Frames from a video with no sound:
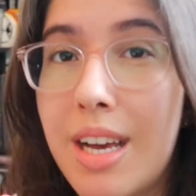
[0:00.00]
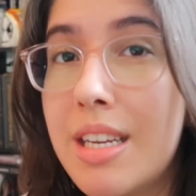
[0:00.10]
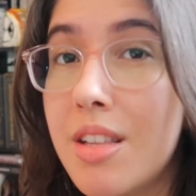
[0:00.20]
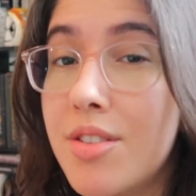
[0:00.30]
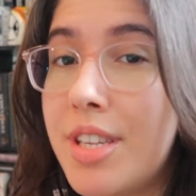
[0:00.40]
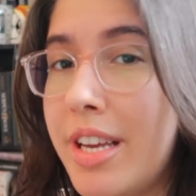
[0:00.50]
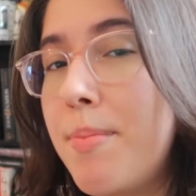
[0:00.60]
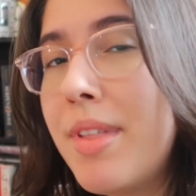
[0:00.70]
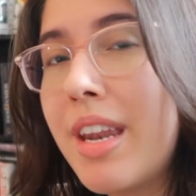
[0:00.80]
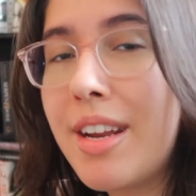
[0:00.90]
Another
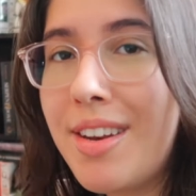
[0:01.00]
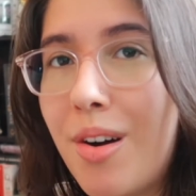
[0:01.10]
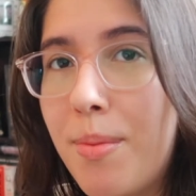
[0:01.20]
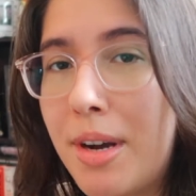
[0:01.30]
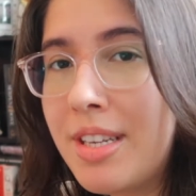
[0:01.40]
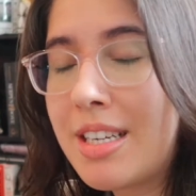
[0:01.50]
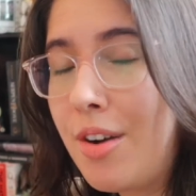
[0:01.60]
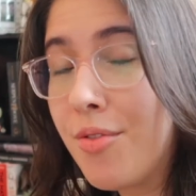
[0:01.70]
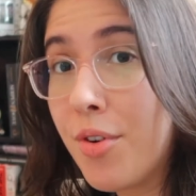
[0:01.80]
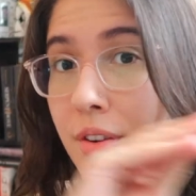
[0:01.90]
tip that I know about
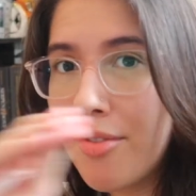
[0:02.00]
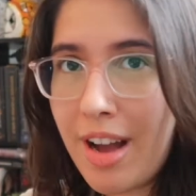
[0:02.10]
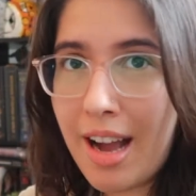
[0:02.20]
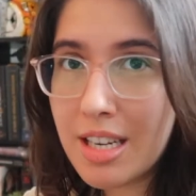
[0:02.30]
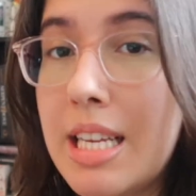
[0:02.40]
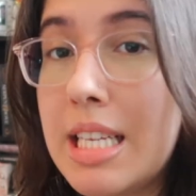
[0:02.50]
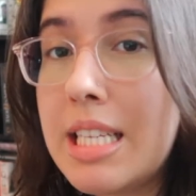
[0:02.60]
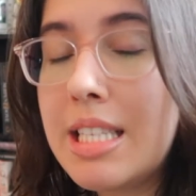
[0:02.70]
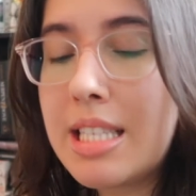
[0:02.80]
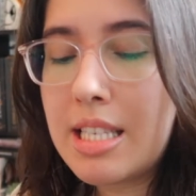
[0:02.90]
TikTok for a fact
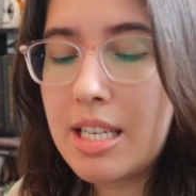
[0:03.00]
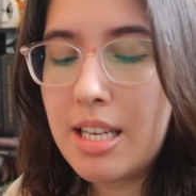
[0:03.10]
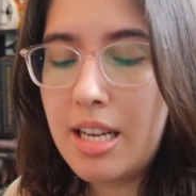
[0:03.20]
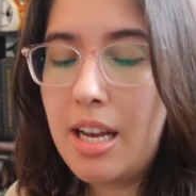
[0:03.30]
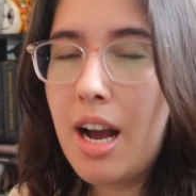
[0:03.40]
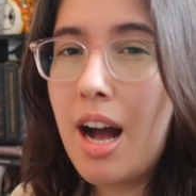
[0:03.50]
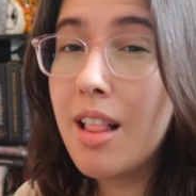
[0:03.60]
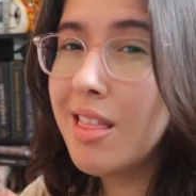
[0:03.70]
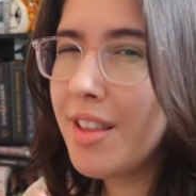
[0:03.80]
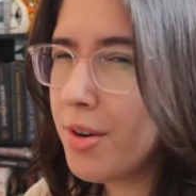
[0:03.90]
is a
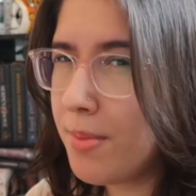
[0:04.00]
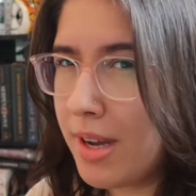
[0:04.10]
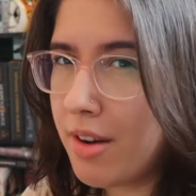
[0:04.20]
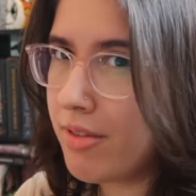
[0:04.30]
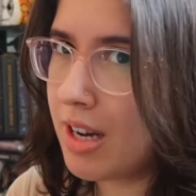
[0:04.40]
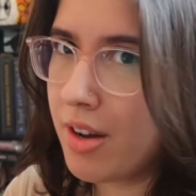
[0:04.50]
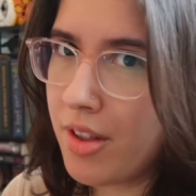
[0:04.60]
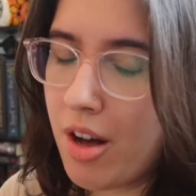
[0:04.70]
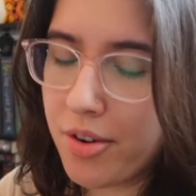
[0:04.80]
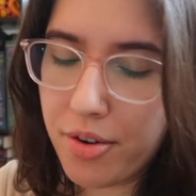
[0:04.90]
little bit of how
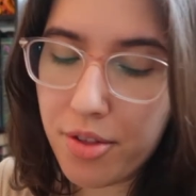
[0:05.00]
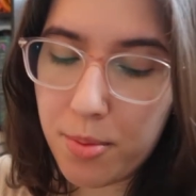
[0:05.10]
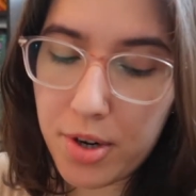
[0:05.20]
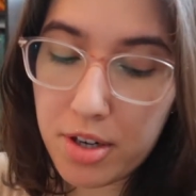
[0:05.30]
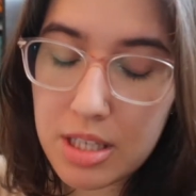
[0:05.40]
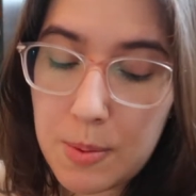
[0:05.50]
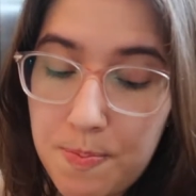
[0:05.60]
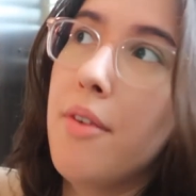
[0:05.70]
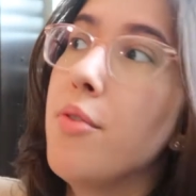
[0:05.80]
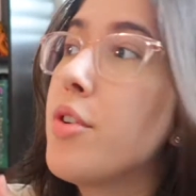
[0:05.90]
the algorithm works.
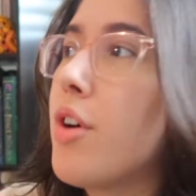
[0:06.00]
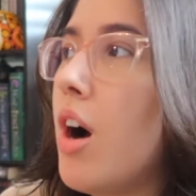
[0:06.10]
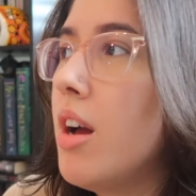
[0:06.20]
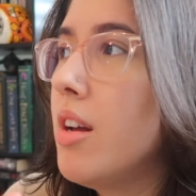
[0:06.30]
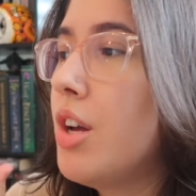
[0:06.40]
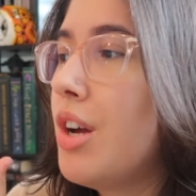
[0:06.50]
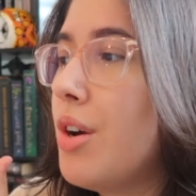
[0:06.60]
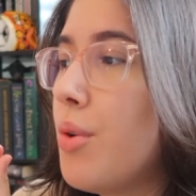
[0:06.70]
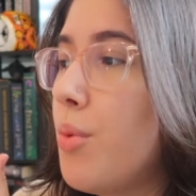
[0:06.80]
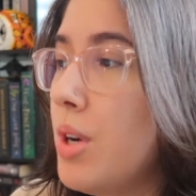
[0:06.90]
I forgot
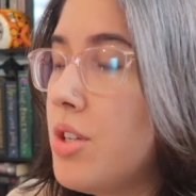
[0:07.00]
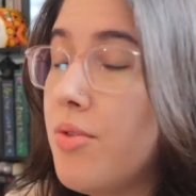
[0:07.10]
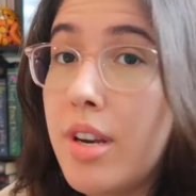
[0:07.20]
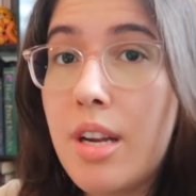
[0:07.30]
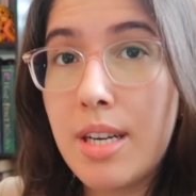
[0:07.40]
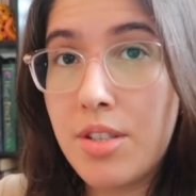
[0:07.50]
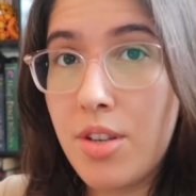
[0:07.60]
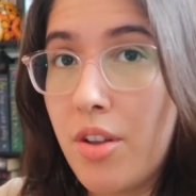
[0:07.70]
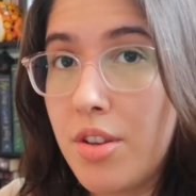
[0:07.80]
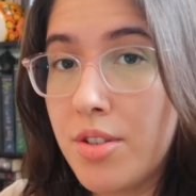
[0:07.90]
which video I
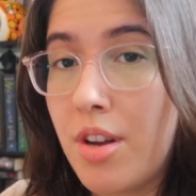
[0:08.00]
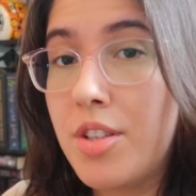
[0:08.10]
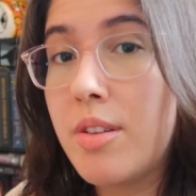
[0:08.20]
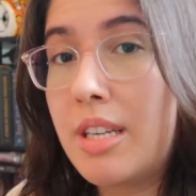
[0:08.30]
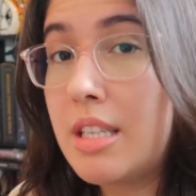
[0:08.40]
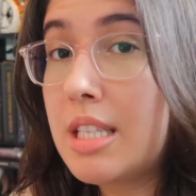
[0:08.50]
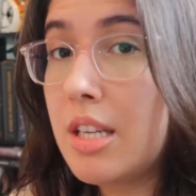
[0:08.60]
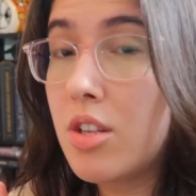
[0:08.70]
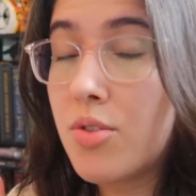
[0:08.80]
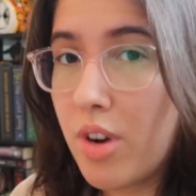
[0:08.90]
saw this on. So I did see
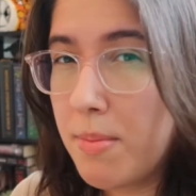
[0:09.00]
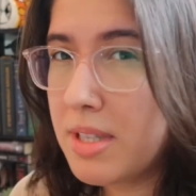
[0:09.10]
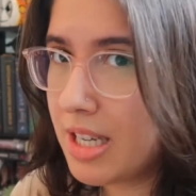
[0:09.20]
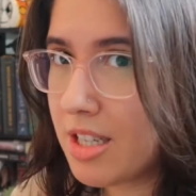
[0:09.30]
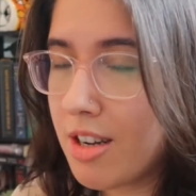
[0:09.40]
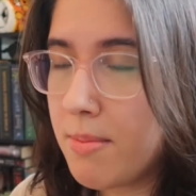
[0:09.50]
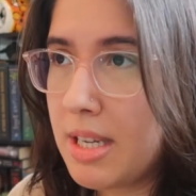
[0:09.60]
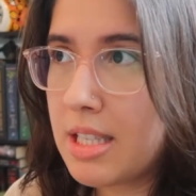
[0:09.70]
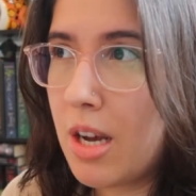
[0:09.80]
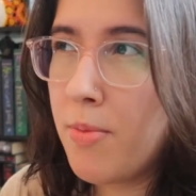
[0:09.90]
this from a TikTok
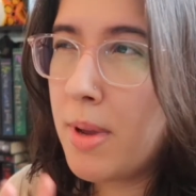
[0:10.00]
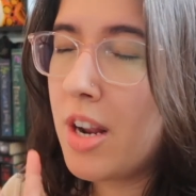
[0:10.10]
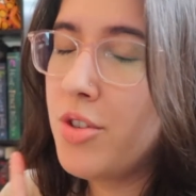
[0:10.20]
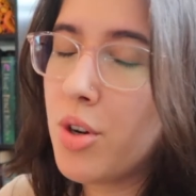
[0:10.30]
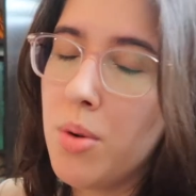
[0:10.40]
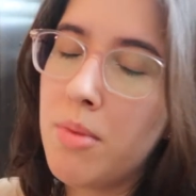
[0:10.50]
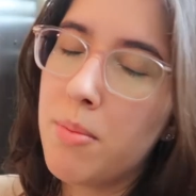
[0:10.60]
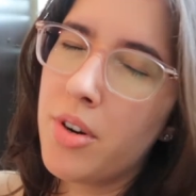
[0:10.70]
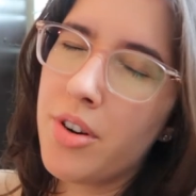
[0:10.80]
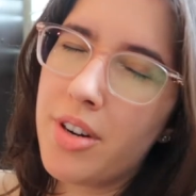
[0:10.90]
myself, but I don't
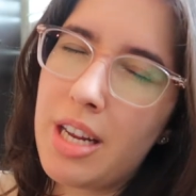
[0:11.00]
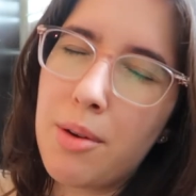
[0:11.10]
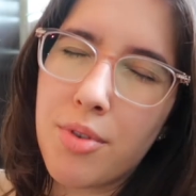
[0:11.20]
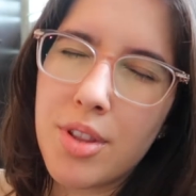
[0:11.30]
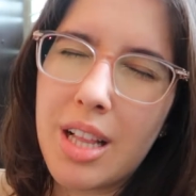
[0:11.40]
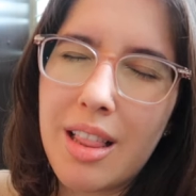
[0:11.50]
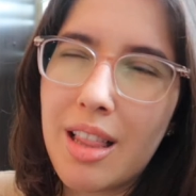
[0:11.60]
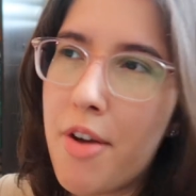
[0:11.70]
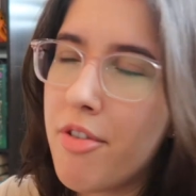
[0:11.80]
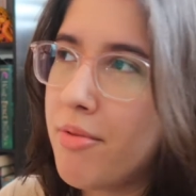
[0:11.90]
remember her name for the
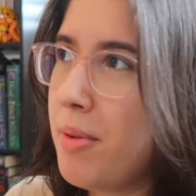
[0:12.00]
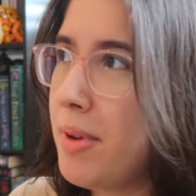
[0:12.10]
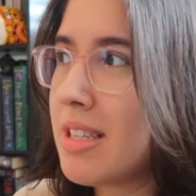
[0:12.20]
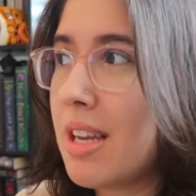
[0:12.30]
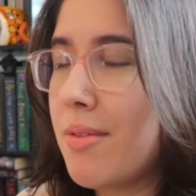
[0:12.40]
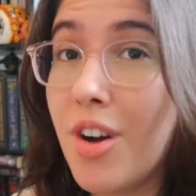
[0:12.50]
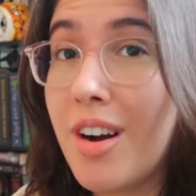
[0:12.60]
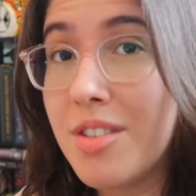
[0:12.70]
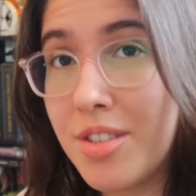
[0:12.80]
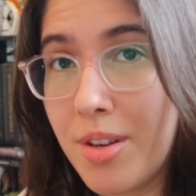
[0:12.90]
life of me because I saw
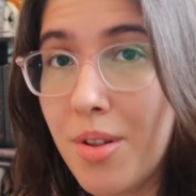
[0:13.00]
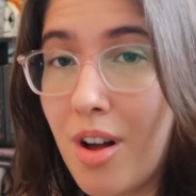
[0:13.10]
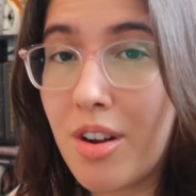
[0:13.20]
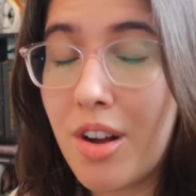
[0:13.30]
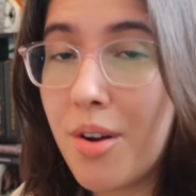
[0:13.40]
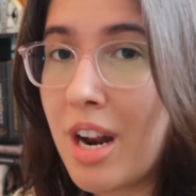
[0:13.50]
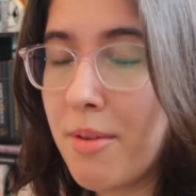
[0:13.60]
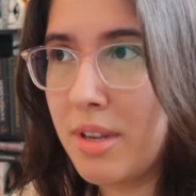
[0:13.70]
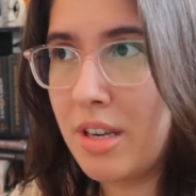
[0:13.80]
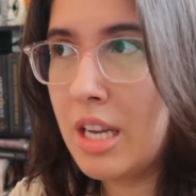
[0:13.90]
it so long ago and
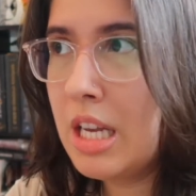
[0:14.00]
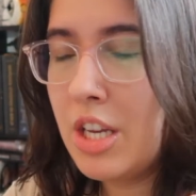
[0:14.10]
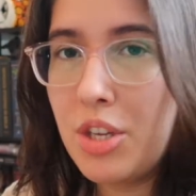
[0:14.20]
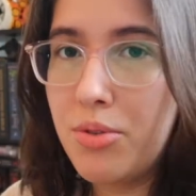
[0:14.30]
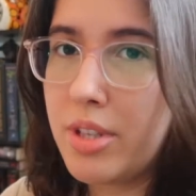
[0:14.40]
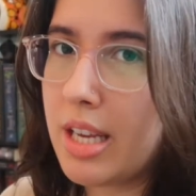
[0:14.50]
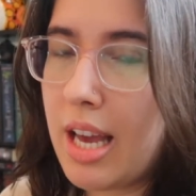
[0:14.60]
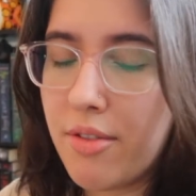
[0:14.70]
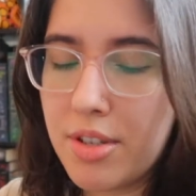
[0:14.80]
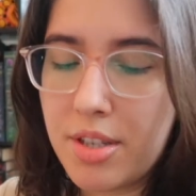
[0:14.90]
I've been using it
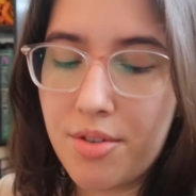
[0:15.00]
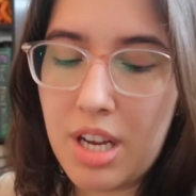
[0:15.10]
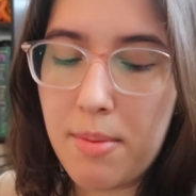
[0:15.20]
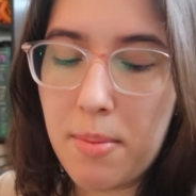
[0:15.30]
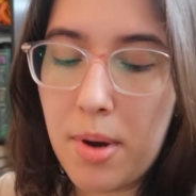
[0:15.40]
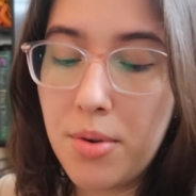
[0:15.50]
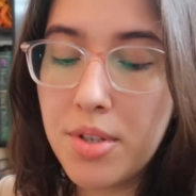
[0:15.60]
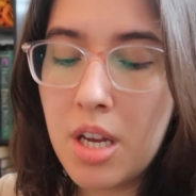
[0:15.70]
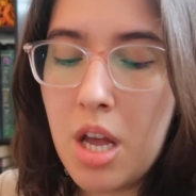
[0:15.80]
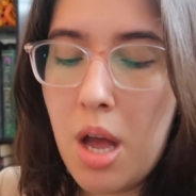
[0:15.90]
every single time I post.